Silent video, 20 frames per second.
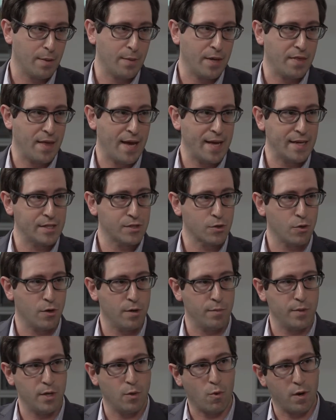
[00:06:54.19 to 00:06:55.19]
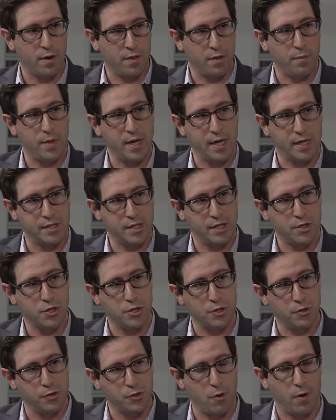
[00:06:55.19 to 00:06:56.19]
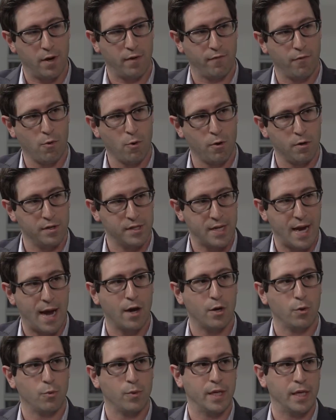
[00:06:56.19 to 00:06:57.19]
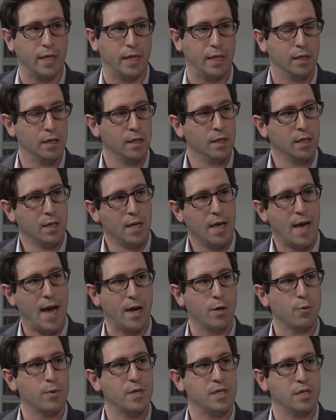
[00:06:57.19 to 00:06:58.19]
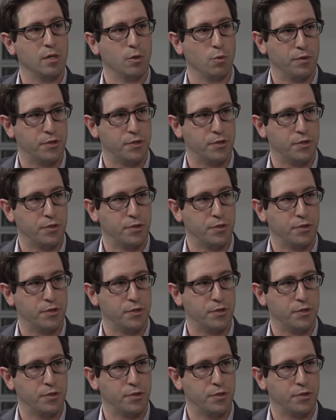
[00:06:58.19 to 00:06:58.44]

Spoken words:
I mean, that is going to be one of the biggest issues going forward, is how do we deal